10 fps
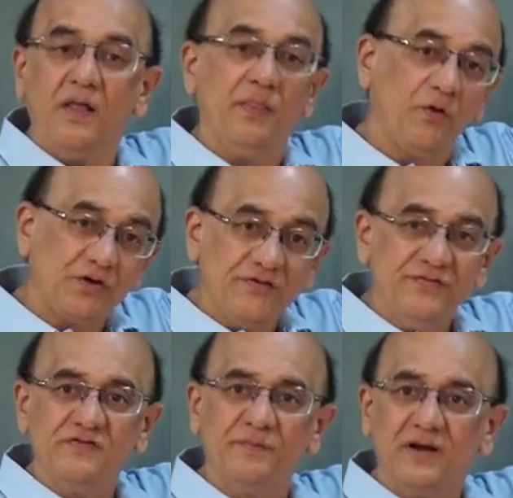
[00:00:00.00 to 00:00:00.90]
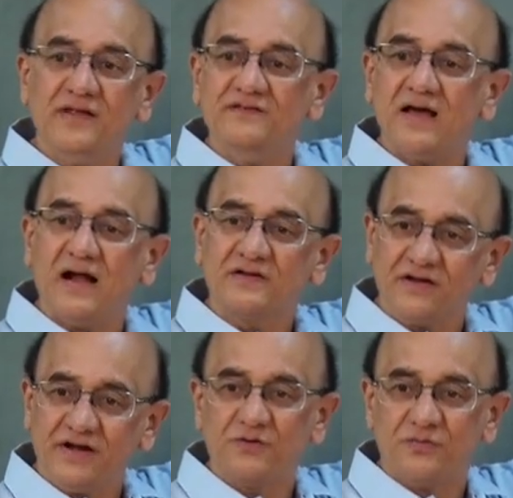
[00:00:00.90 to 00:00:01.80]
No, divisible is an
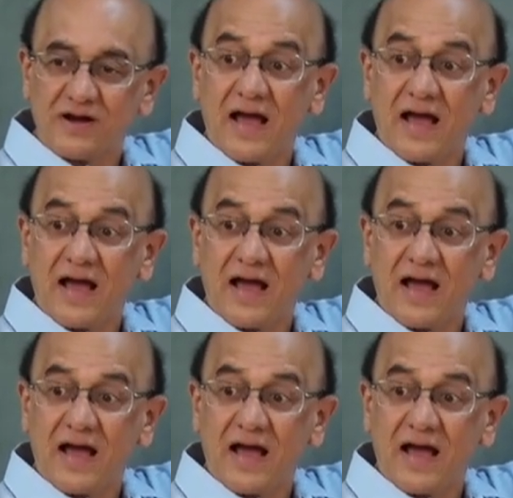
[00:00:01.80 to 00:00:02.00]
alternate word.